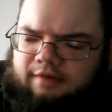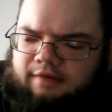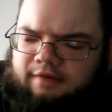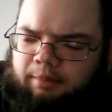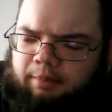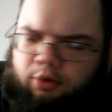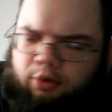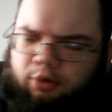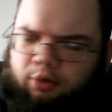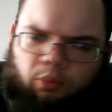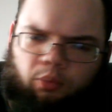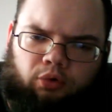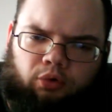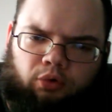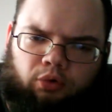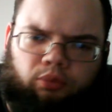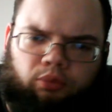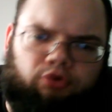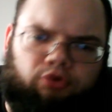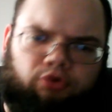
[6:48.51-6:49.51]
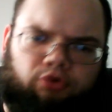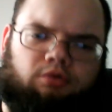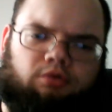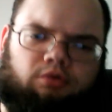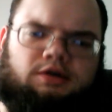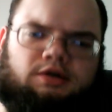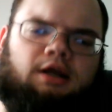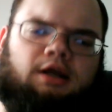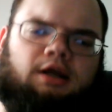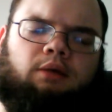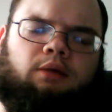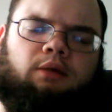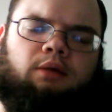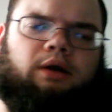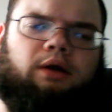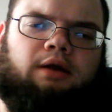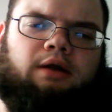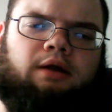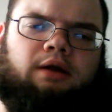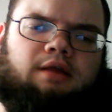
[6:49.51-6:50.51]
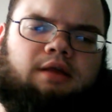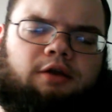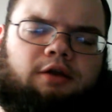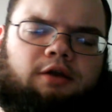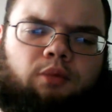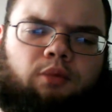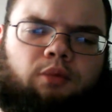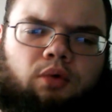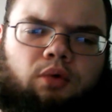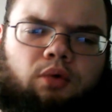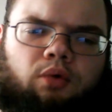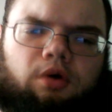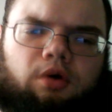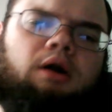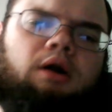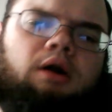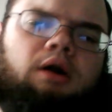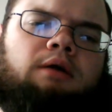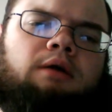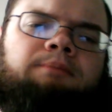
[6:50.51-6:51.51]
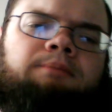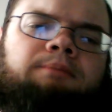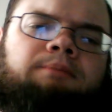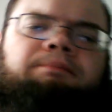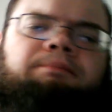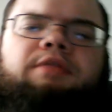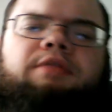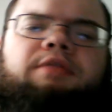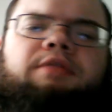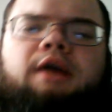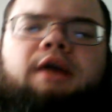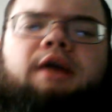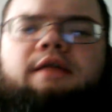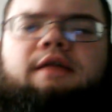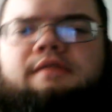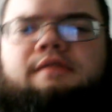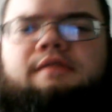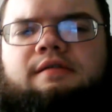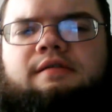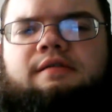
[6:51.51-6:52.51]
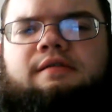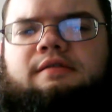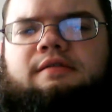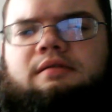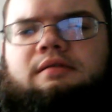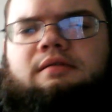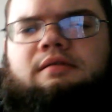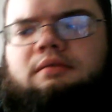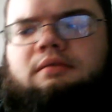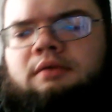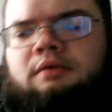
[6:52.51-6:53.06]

a pulp World War II setting where at the end of the war, the Nazis